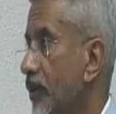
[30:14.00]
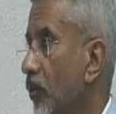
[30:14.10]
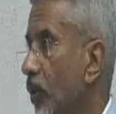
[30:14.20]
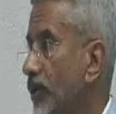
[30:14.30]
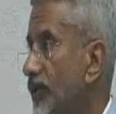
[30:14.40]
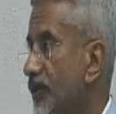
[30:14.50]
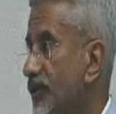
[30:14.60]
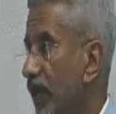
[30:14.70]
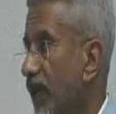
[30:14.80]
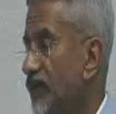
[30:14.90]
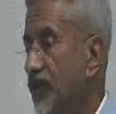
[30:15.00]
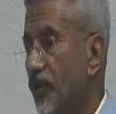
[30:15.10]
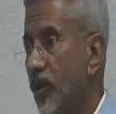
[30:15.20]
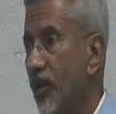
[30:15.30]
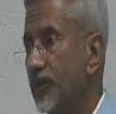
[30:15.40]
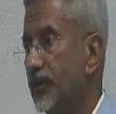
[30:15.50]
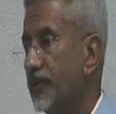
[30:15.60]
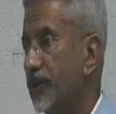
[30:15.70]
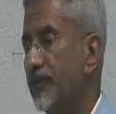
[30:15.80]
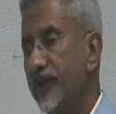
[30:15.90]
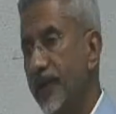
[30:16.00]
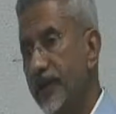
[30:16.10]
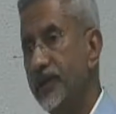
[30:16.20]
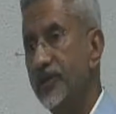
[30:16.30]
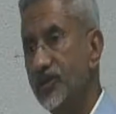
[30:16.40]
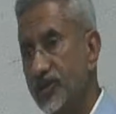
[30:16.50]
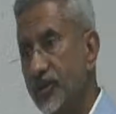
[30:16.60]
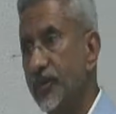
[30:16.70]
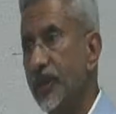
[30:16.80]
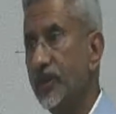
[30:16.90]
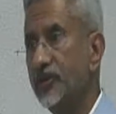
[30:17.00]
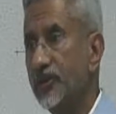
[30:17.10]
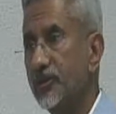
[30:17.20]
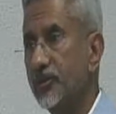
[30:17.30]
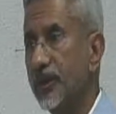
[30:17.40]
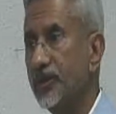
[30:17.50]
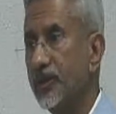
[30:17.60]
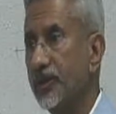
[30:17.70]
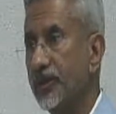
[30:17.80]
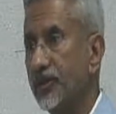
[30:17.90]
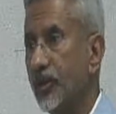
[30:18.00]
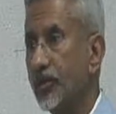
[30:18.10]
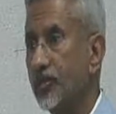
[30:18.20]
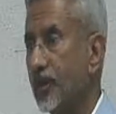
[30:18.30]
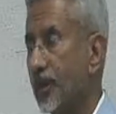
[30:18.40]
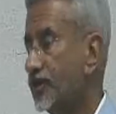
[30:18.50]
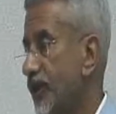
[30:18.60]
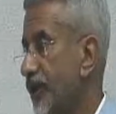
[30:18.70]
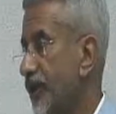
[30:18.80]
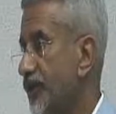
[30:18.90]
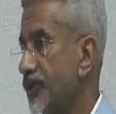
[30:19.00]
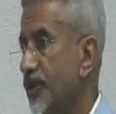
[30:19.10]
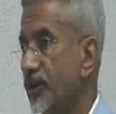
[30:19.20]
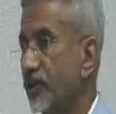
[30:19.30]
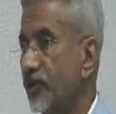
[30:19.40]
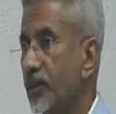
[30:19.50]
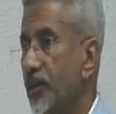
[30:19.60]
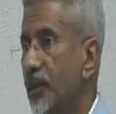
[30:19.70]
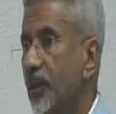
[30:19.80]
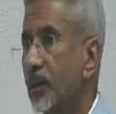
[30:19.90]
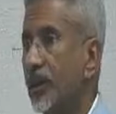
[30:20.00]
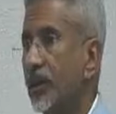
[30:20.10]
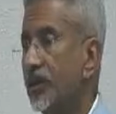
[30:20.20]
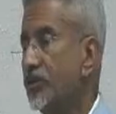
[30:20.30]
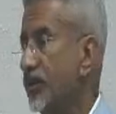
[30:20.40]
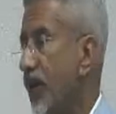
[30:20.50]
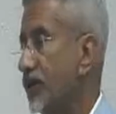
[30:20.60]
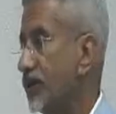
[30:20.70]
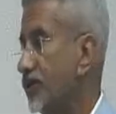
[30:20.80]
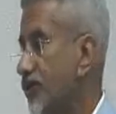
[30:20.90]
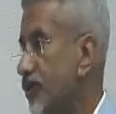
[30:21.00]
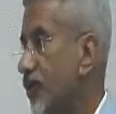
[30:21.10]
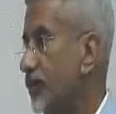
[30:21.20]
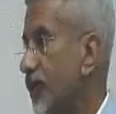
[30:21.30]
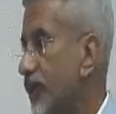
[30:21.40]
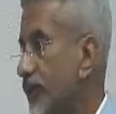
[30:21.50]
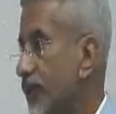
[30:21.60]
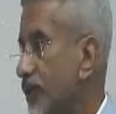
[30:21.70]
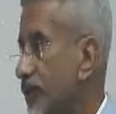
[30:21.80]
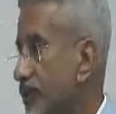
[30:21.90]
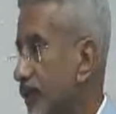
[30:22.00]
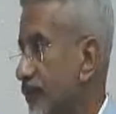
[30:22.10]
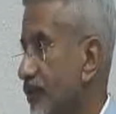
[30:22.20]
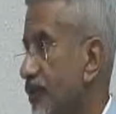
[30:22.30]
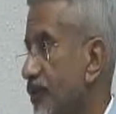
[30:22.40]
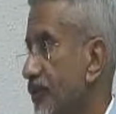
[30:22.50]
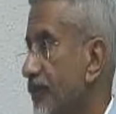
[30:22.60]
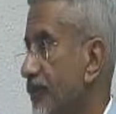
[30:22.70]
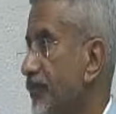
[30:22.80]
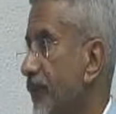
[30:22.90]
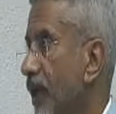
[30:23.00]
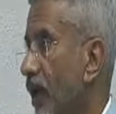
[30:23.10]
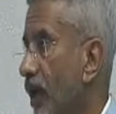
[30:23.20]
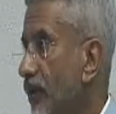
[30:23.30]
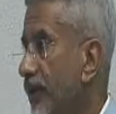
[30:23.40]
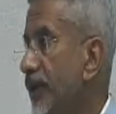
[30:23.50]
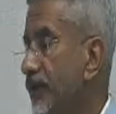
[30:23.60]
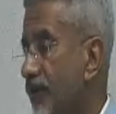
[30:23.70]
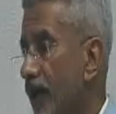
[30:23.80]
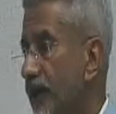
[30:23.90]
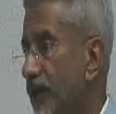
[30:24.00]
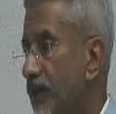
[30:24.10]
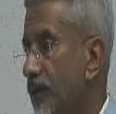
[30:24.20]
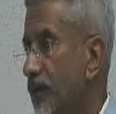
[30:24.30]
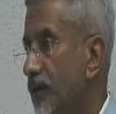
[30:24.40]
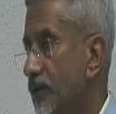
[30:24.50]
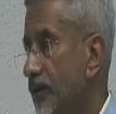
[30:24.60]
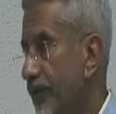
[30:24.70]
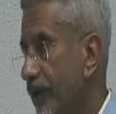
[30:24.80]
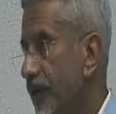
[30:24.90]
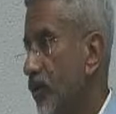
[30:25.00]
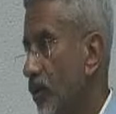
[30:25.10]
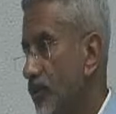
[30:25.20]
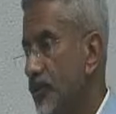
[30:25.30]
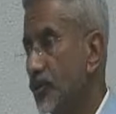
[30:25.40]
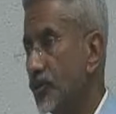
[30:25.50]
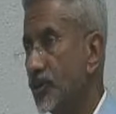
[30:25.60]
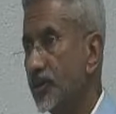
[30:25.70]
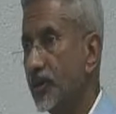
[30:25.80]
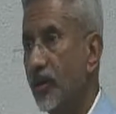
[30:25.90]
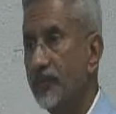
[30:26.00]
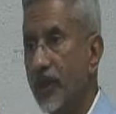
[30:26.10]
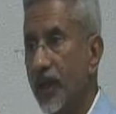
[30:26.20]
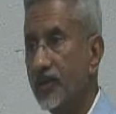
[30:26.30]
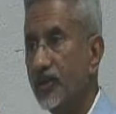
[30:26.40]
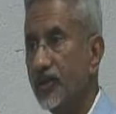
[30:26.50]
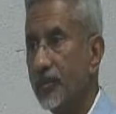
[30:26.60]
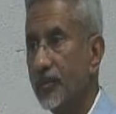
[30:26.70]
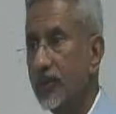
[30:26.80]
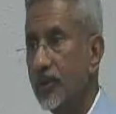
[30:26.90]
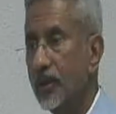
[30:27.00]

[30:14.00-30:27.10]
What this has in common with a very dissimilar situation in Europe a generation ago is that geopolitical shifts are redefining the very contours of the landscape.